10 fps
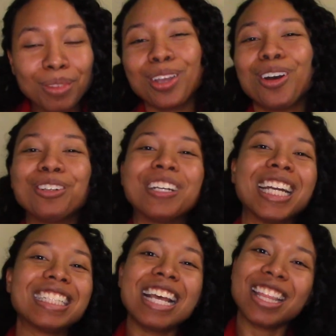All right,
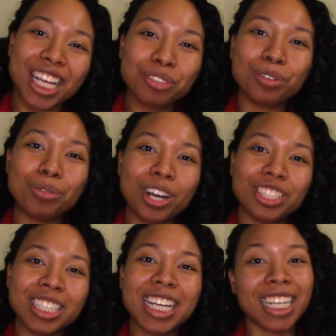thanks for
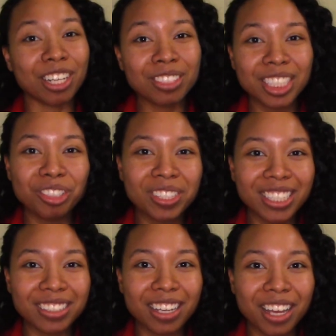watching, and I'll see you next
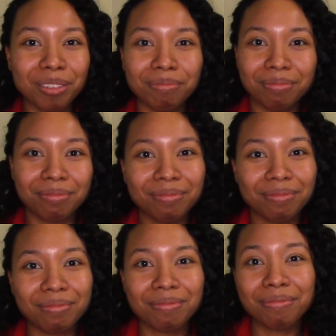time.
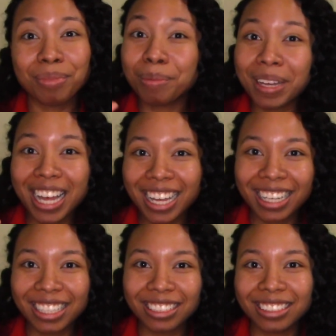
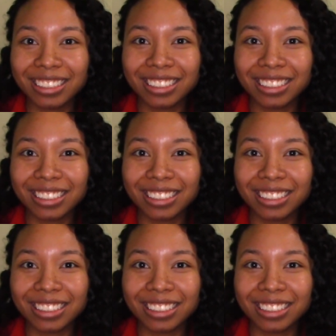Bye-bye.